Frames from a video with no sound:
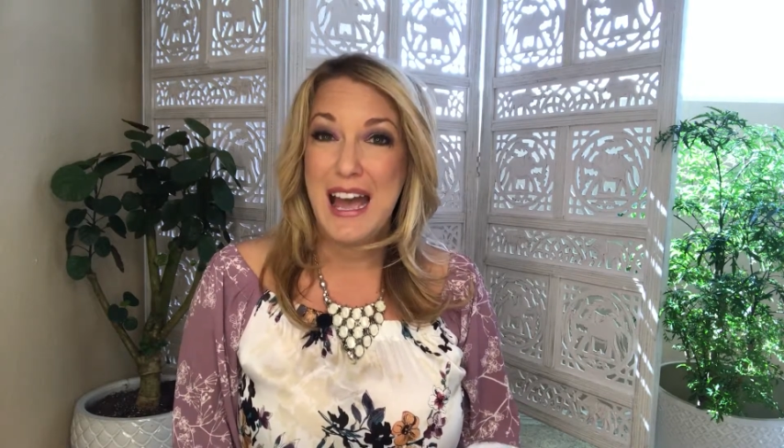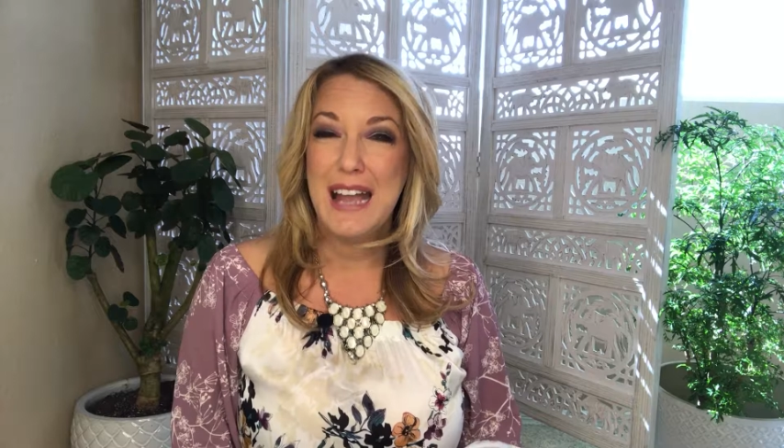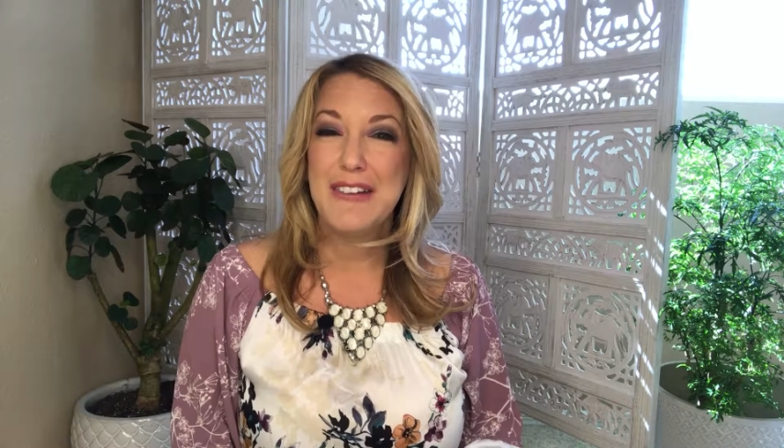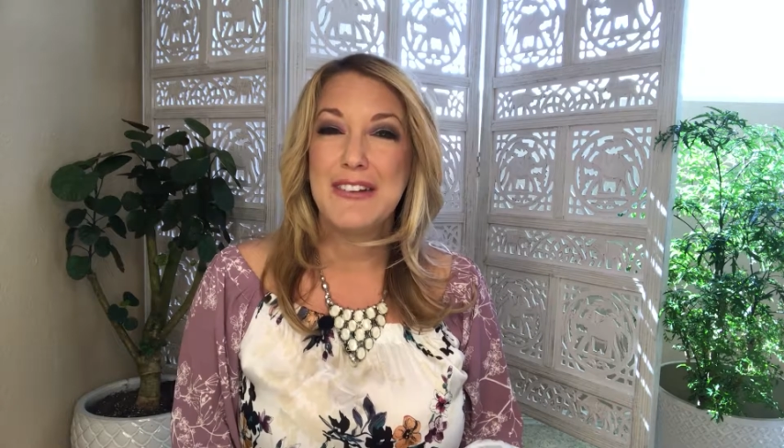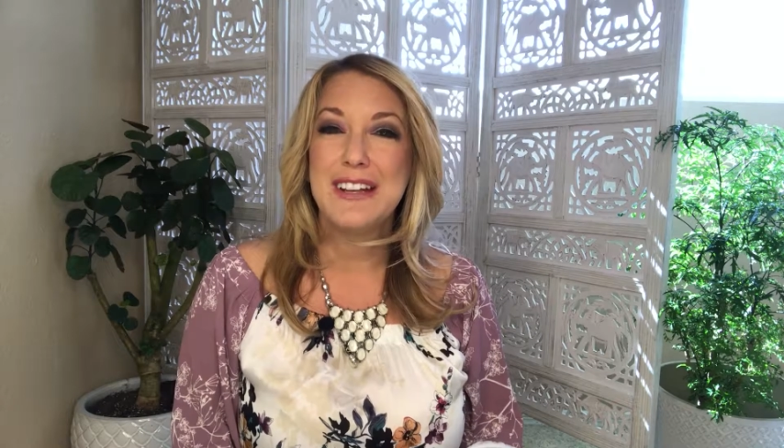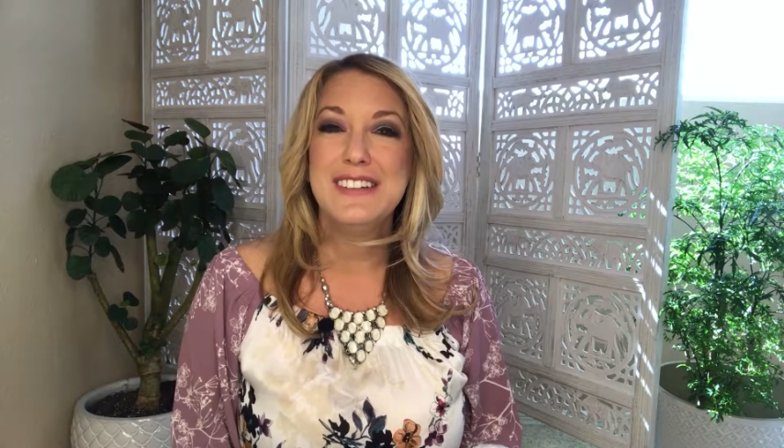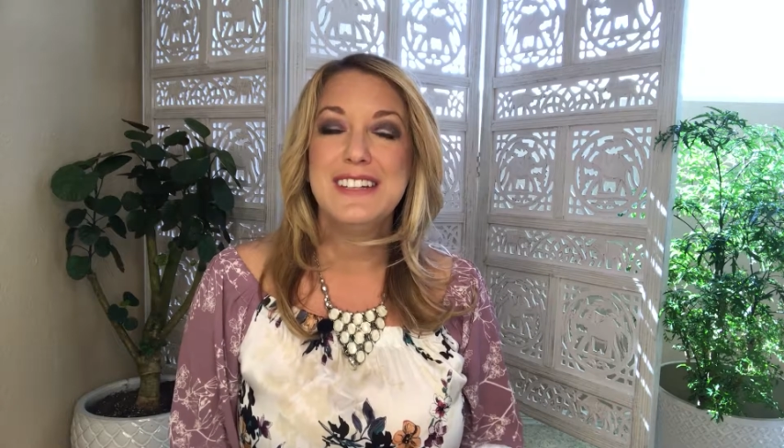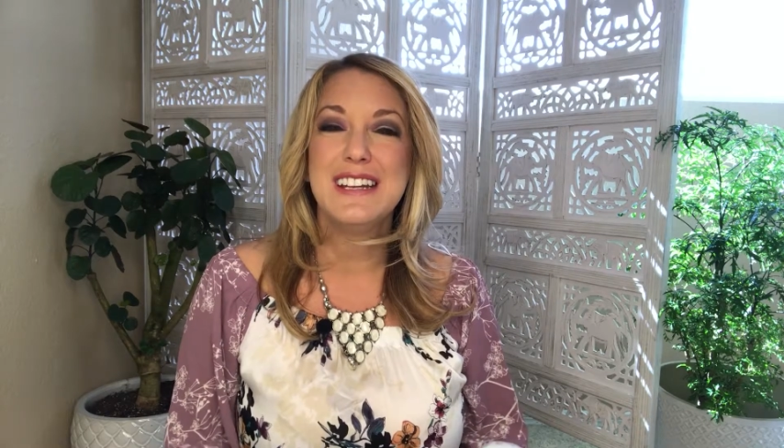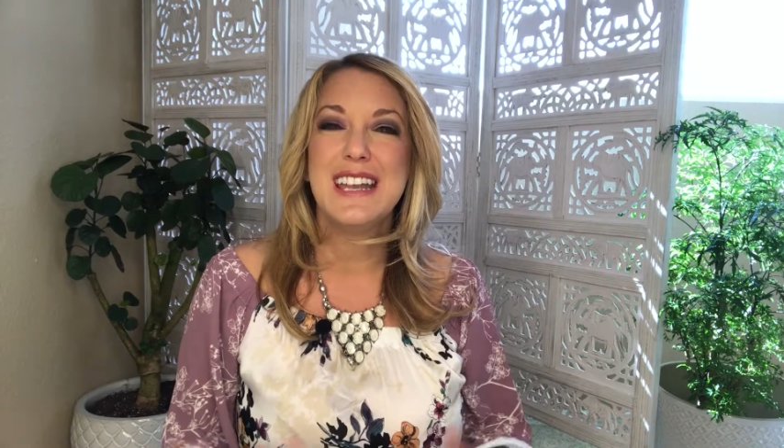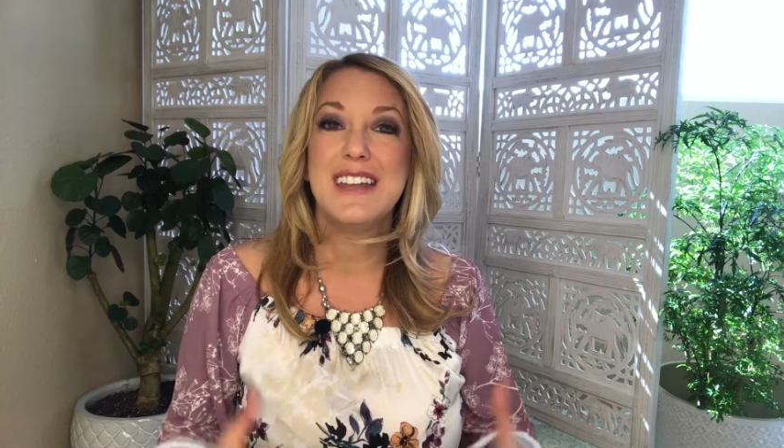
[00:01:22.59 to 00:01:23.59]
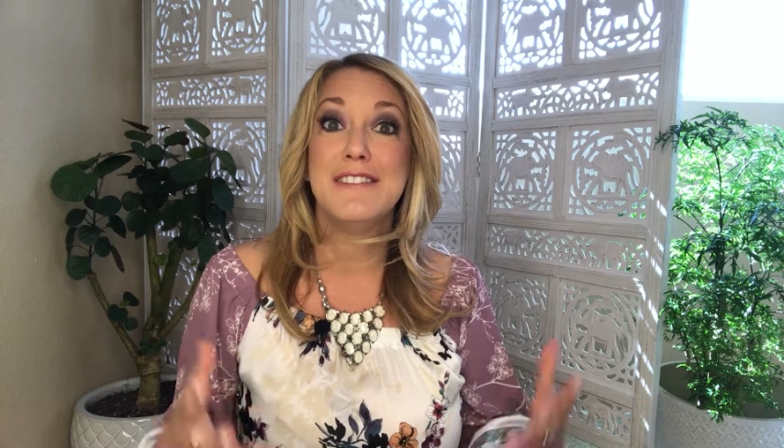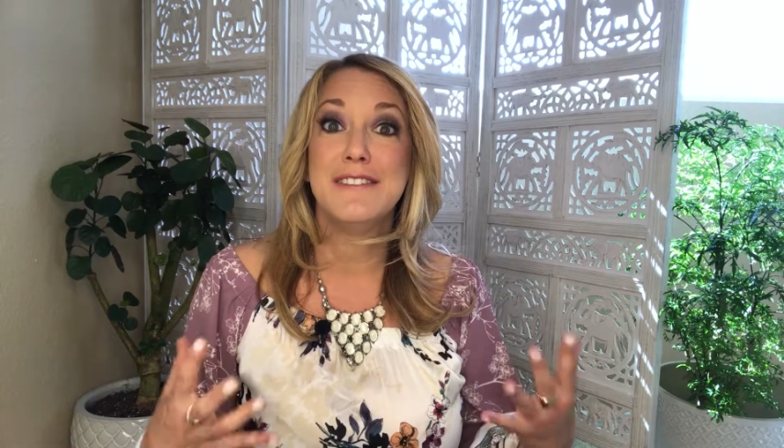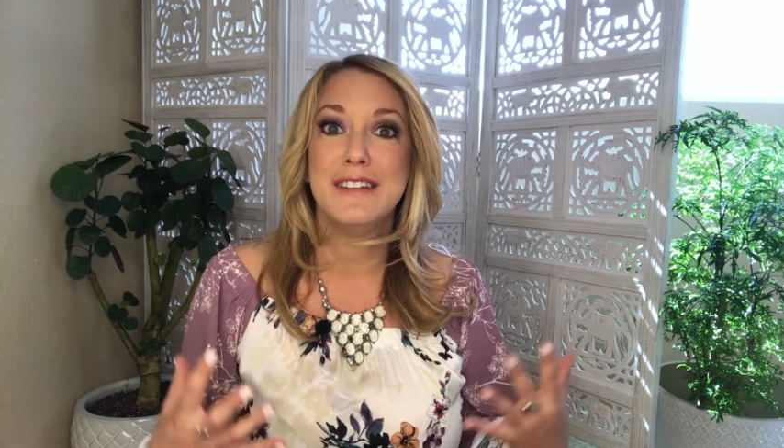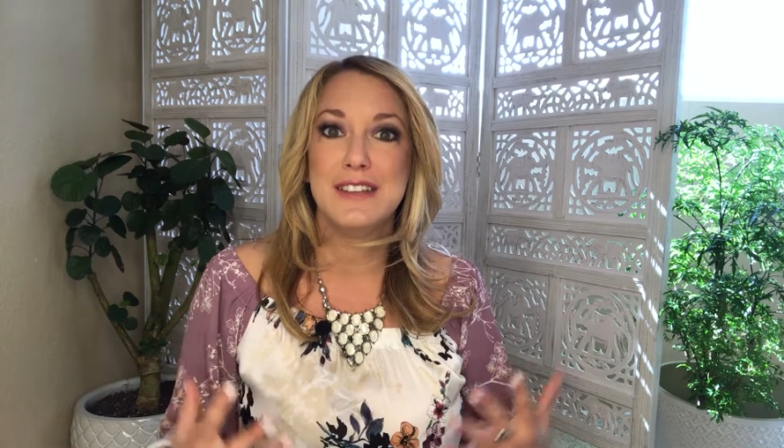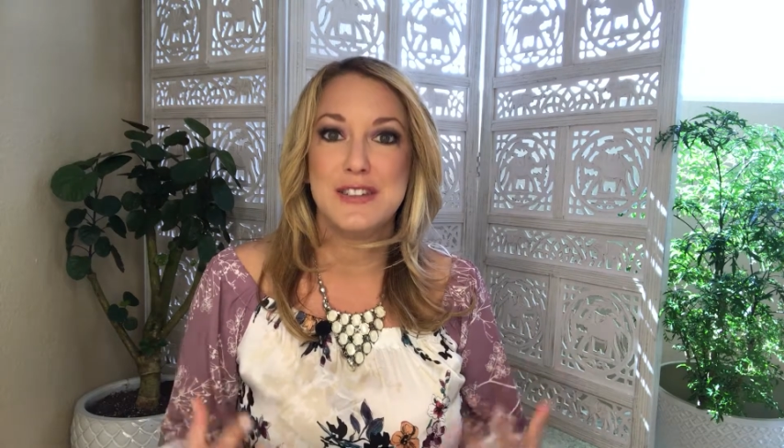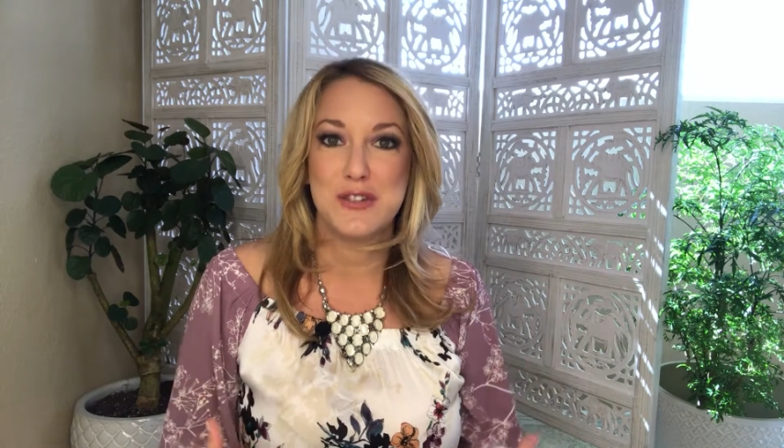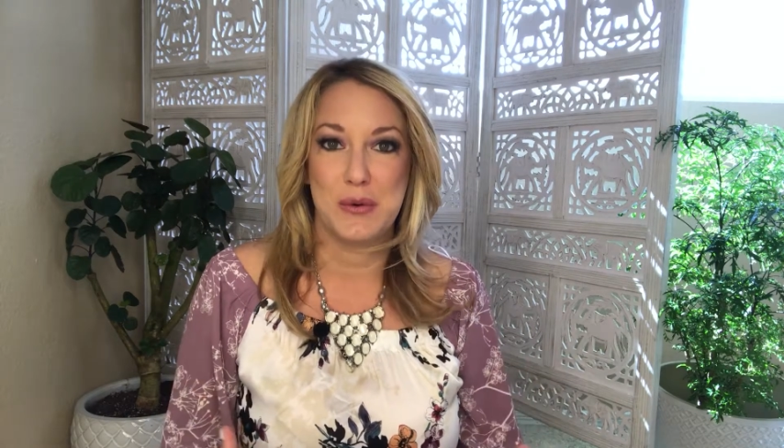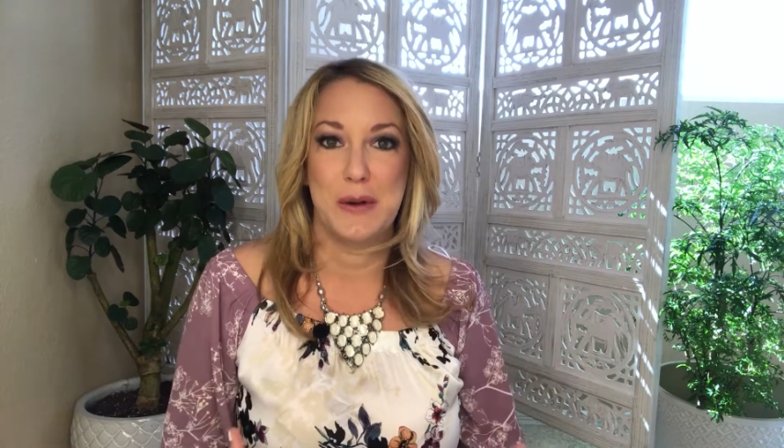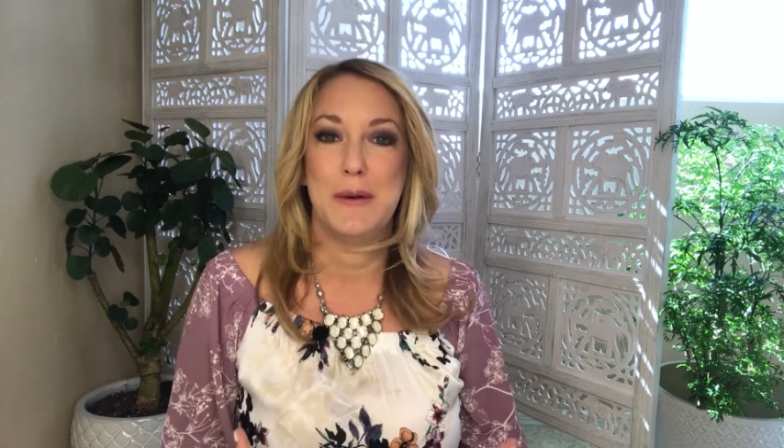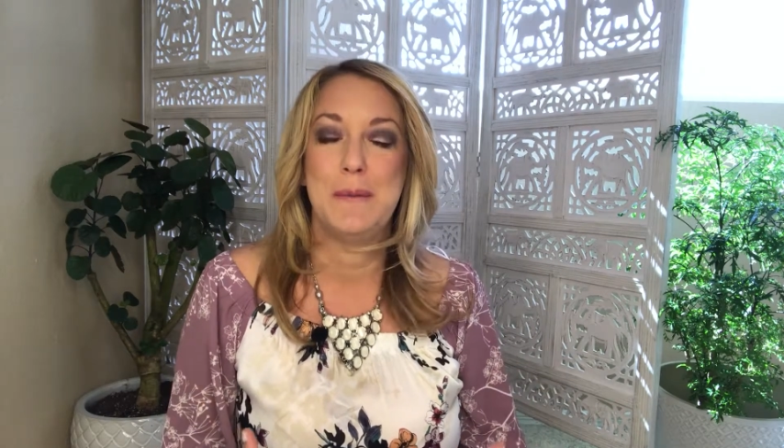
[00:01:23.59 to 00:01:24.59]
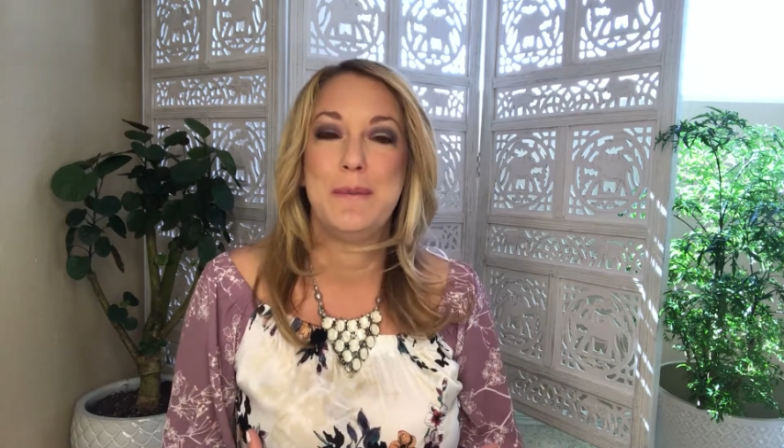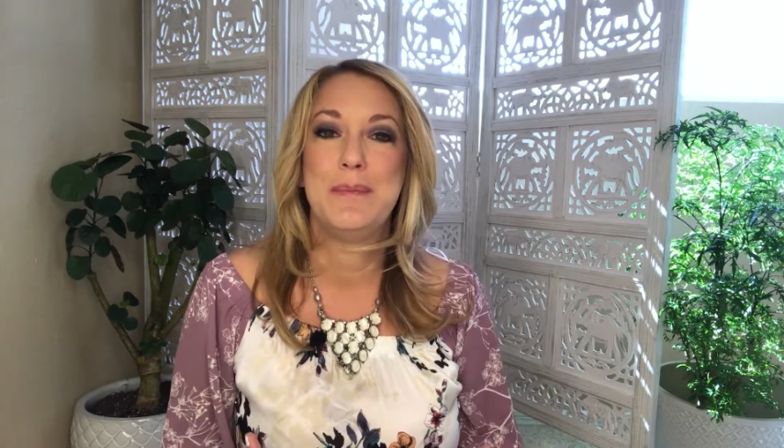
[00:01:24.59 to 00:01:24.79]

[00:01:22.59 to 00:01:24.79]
I want you to get a visual